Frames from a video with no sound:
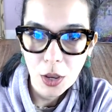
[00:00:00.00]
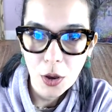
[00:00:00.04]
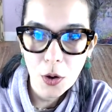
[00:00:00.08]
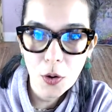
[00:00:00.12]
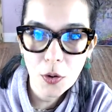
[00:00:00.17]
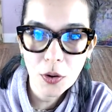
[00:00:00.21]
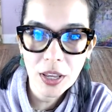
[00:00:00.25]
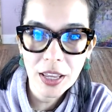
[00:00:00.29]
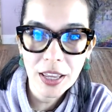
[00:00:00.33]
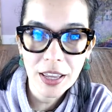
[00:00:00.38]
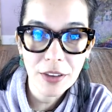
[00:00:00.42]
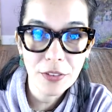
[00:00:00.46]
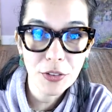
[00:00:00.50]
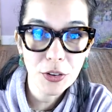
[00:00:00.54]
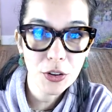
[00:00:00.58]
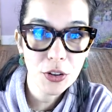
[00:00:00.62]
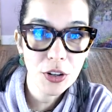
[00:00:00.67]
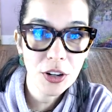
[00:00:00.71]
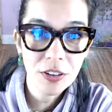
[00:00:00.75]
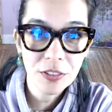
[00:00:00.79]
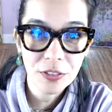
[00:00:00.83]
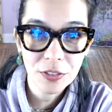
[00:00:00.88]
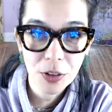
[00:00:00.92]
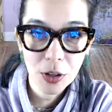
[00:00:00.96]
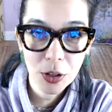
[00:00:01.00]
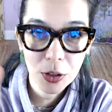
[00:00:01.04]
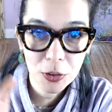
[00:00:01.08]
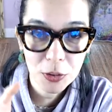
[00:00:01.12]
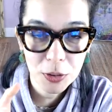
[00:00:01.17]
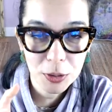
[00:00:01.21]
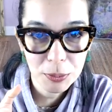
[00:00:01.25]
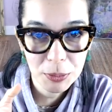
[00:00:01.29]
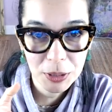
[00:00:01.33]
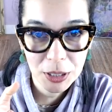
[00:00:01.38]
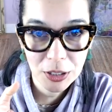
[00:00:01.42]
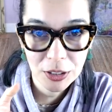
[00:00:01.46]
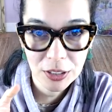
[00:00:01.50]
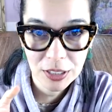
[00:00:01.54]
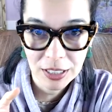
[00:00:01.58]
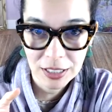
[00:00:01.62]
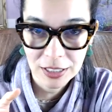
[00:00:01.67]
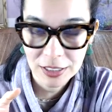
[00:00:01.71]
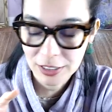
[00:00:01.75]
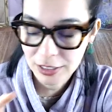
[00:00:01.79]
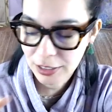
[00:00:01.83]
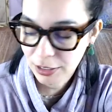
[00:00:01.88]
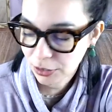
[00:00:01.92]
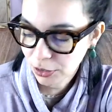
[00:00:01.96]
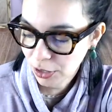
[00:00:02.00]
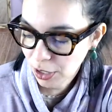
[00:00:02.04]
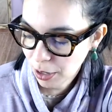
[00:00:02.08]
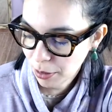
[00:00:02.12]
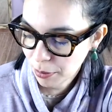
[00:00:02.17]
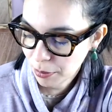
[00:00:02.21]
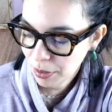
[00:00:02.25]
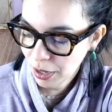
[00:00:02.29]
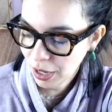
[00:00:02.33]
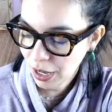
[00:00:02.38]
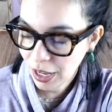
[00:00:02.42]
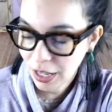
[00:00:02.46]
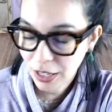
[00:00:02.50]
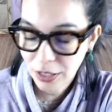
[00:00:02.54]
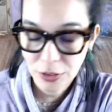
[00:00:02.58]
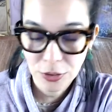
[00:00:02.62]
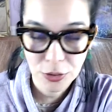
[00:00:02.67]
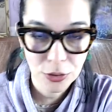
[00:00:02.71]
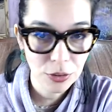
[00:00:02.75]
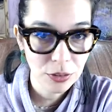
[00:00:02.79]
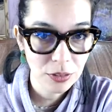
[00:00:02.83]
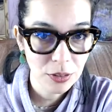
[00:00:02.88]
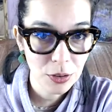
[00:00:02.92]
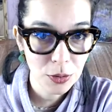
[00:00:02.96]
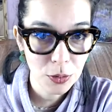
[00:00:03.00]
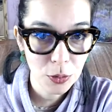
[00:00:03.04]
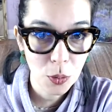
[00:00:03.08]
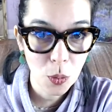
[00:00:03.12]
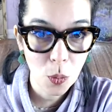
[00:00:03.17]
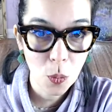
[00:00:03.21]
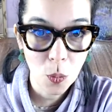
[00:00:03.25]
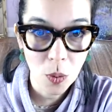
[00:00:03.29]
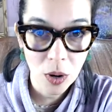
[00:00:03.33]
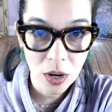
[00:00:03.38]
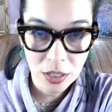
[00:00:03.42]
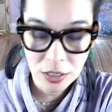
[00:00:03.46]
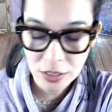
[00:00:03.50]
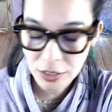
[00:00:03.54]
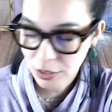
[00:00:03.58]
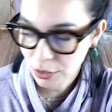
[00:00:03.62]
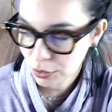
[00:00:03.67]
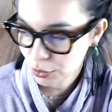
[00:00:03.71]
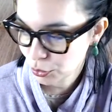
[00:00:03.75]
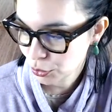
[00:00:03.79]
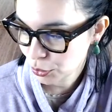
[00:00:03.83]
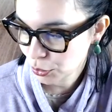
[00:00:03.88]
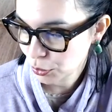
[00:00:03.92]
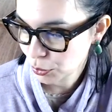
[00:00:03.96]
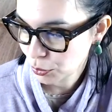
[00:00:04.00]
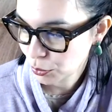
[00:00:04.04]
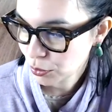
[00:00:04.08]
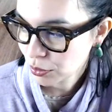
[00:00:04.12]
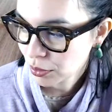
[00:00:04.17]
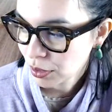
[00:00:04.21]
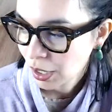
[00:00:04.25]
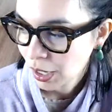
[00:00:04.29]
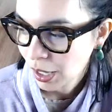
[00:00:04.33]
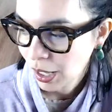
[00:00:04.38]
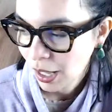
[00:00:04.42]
Okay, if you're not following me on Instagram and you want to,